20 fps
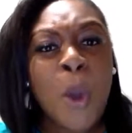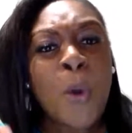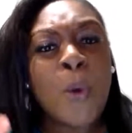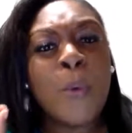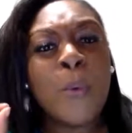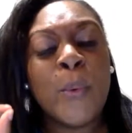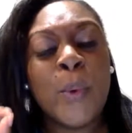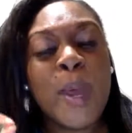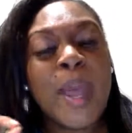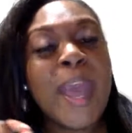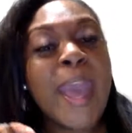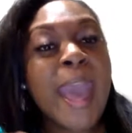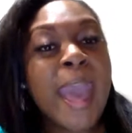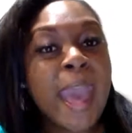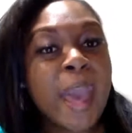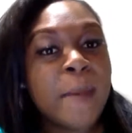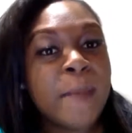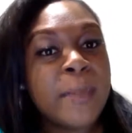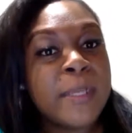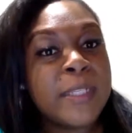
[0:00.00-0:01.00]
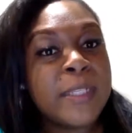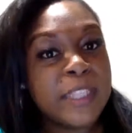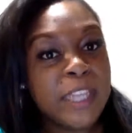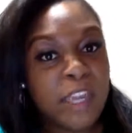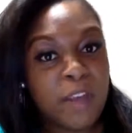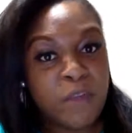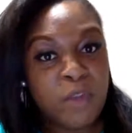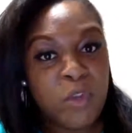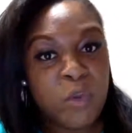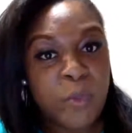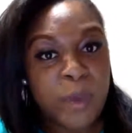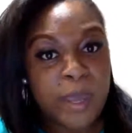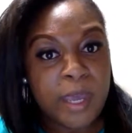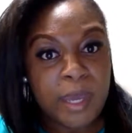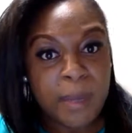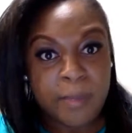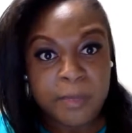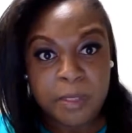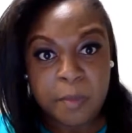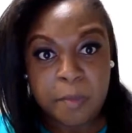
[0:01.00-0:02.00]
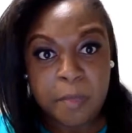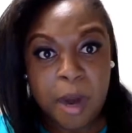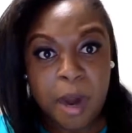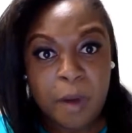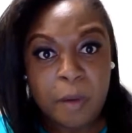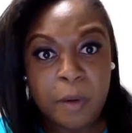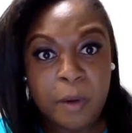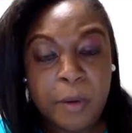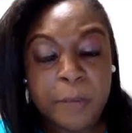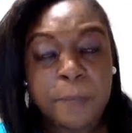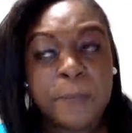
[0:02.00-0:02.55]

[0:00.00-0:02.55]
What happens if you wake up tomorrow